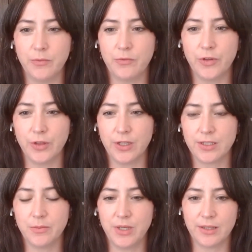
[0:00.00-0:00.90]
fully
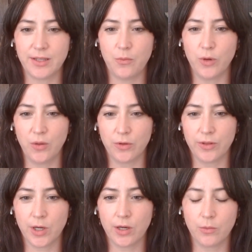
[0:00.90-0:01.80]
to be at that point where
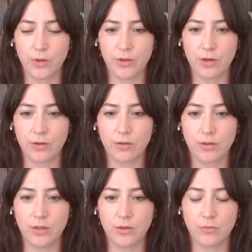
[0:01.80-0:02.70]
they're
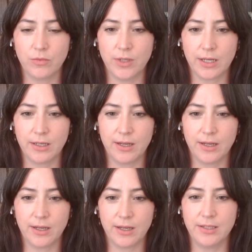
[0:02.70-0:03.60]
neck and neck
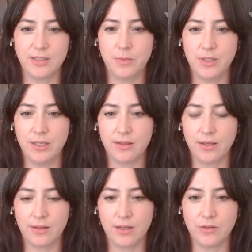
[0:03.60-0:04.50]
with the NDP. I
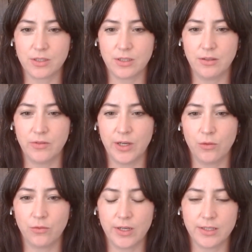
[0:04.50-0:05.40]
think they used to even
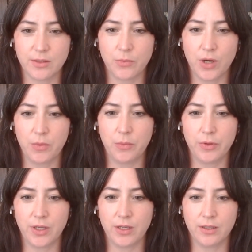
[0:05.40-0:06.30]
outraise them
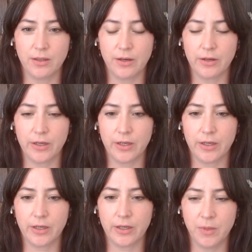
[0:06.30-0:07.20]
probably in their
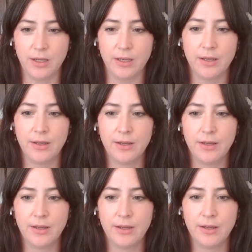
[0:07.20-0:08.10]
big money,
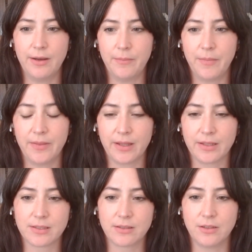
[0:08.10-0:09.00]
and
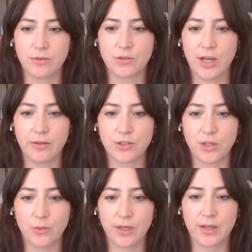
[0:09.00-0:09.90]
that's
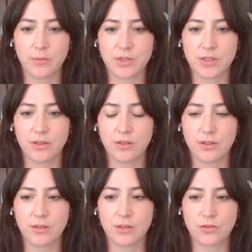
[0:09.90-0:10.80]
challenging when it comes
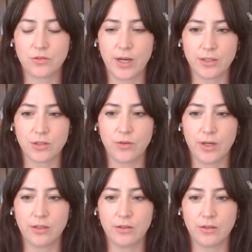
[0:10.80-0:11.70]
to trying to
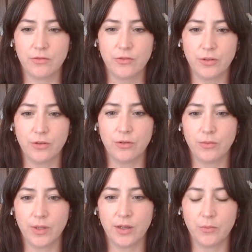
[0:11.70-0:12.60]
run a full
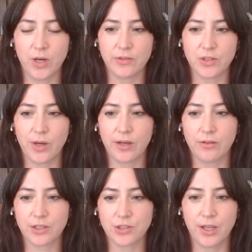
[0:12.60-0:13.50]
province-wide
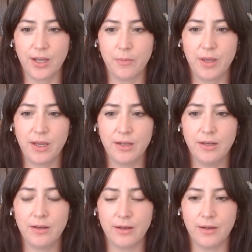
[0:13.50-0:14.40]
election
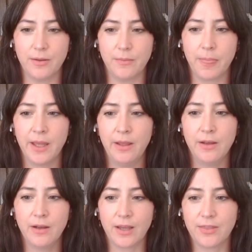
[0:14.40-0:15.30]
campaign.
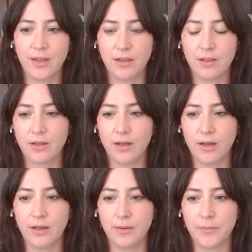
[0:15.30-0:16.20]
I think
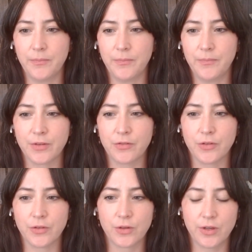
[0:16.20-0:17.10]

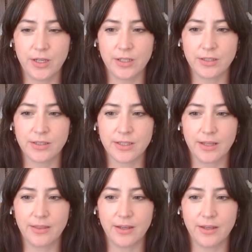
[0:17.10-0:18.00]
for the Greens,
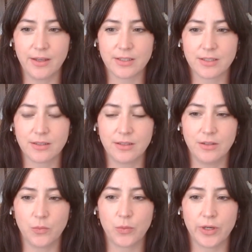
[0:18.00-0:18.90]
I think it's
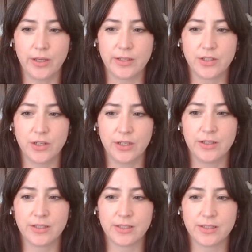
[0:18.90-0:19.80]
it's good.
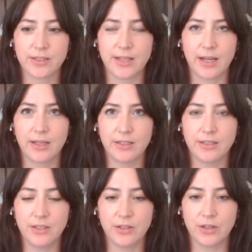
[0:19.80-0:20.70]
This is the second
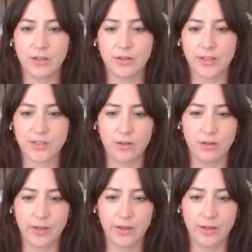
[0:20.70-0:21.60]
year that's not an
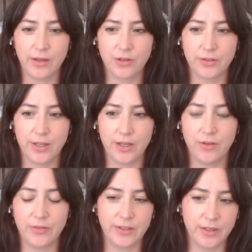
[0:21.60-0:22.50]
election year that they
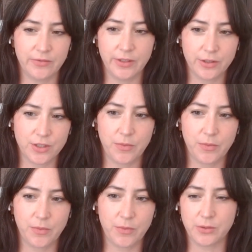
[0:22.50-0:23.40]
have a leadership
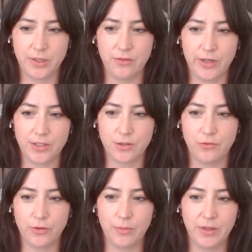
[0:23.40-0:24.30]
contest where they've raised
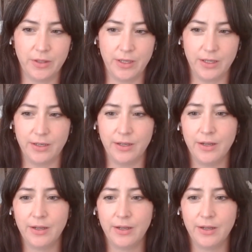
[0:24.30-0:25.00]
over $1 million.